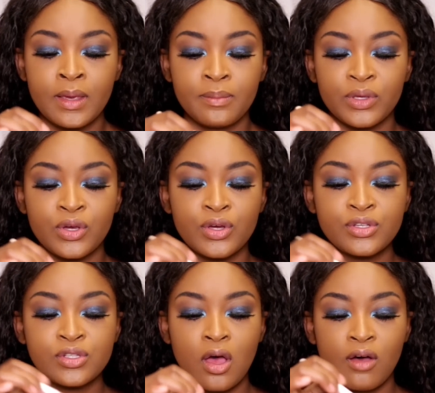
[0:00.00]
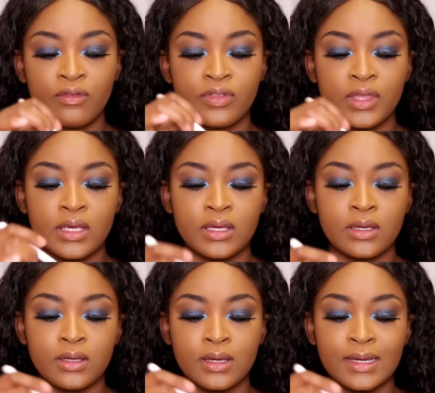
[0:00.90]
Because of
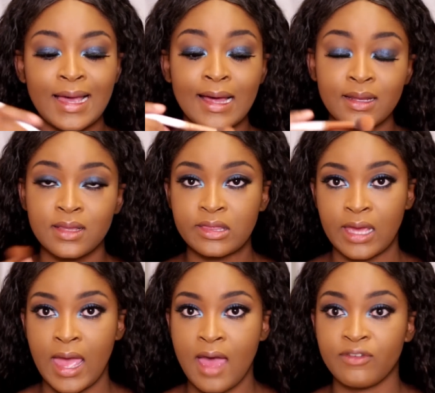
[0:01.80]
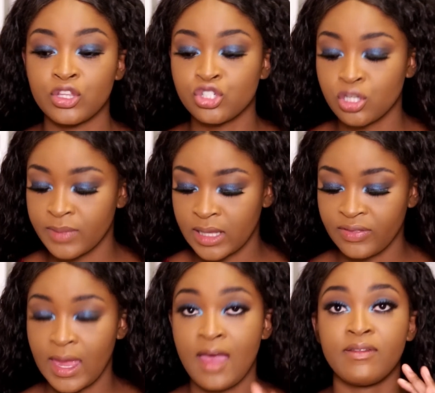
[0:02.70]
the color that they have and the shimmer that
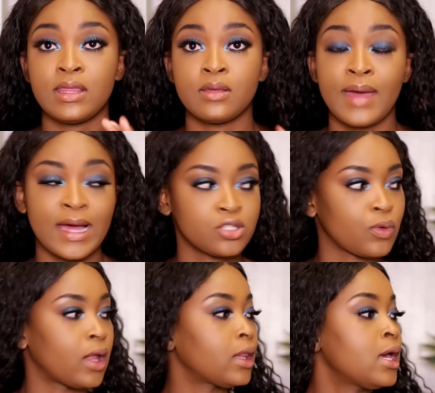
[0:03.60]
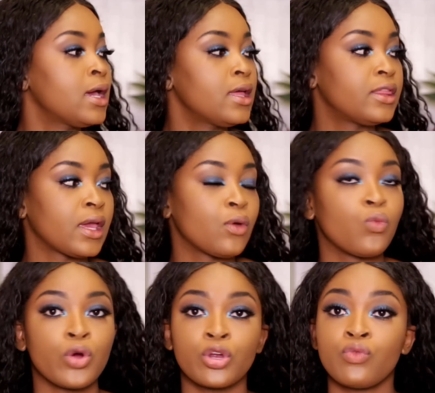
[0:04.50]
they have in them as well, they
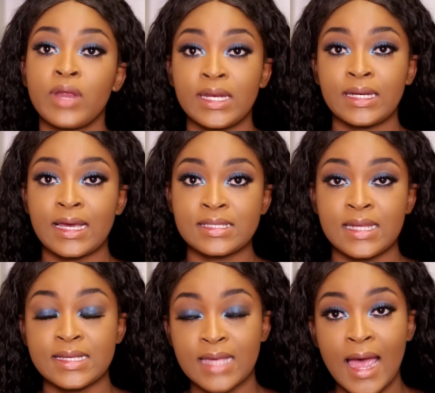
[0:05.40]
work really nicely as a